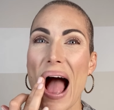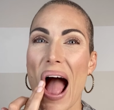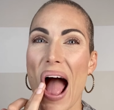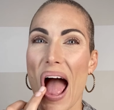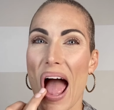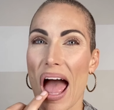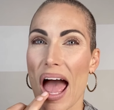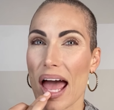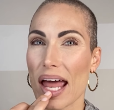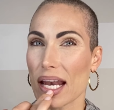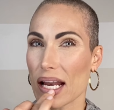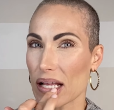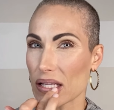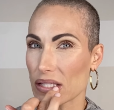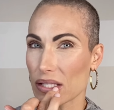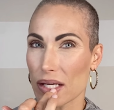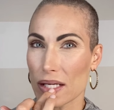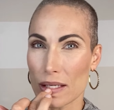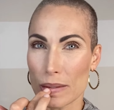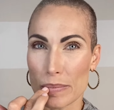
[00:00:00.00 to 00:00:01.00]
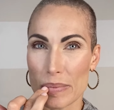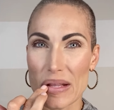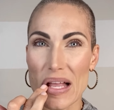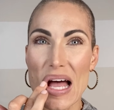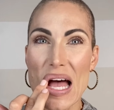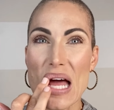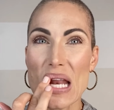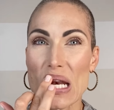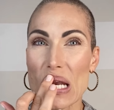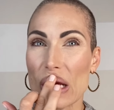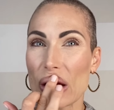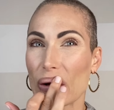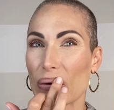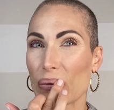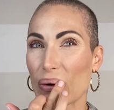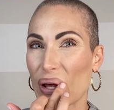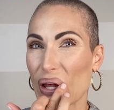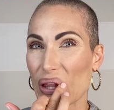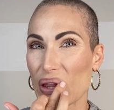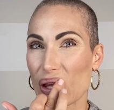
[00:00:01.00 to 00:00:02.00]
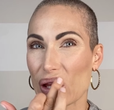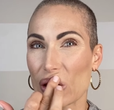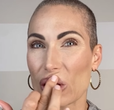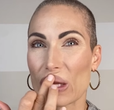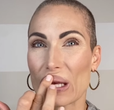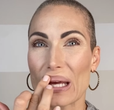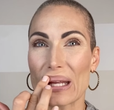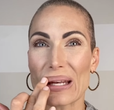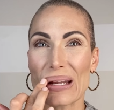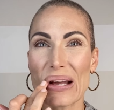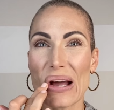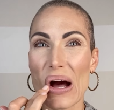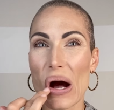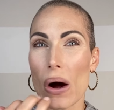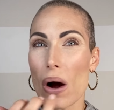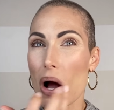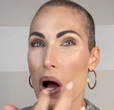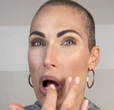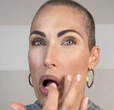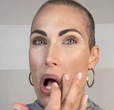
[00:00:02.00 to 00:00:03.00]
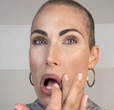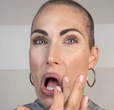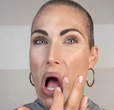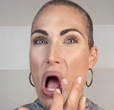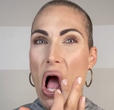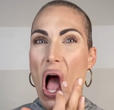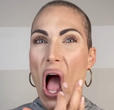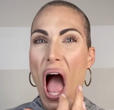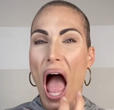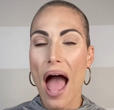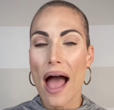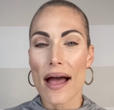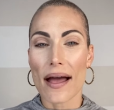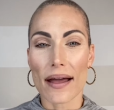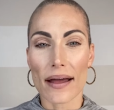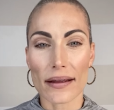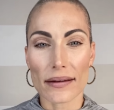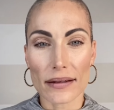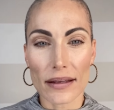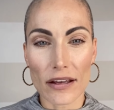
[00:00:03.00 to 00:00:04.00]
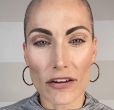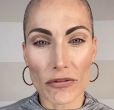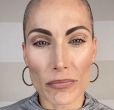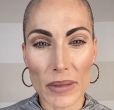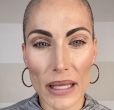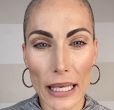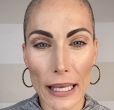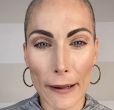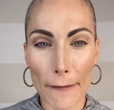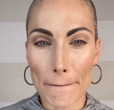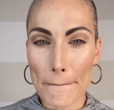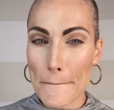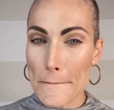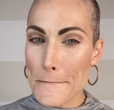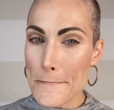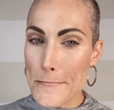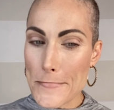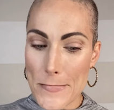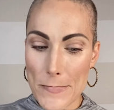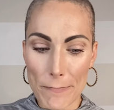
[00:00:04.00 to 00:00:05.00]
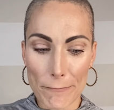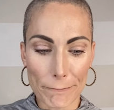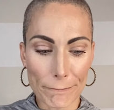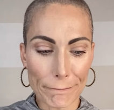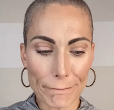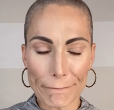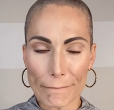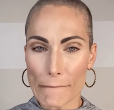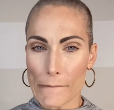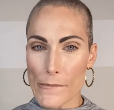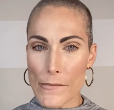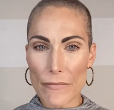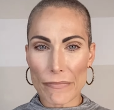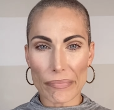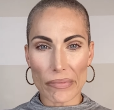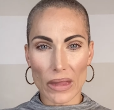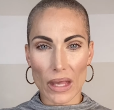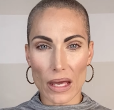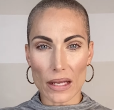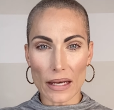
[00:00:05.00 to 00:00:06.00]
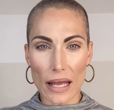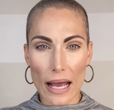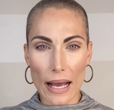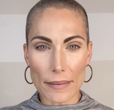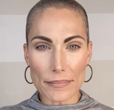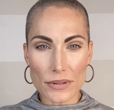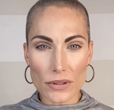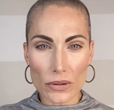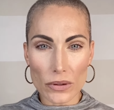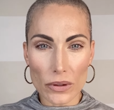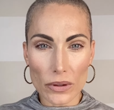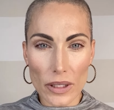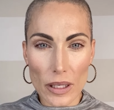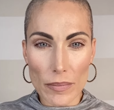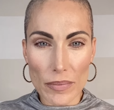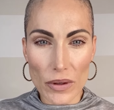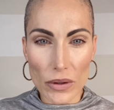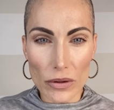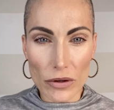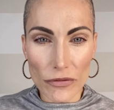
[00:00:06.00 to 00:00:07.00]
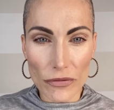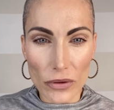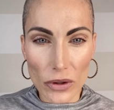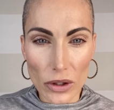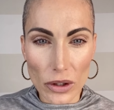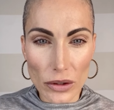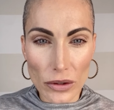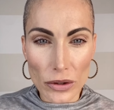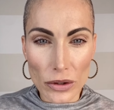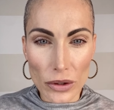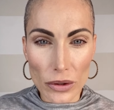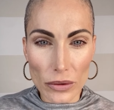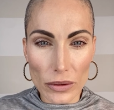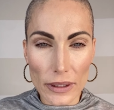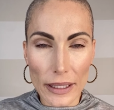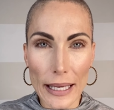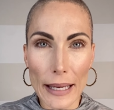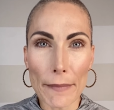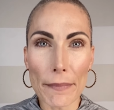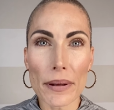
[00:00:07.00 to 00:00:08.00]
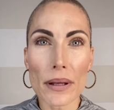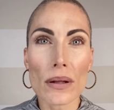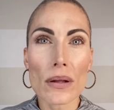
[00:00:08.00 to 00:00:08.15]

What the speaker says: And it's gonna blend with the indigo and give me an absolutely beautiful nude lip.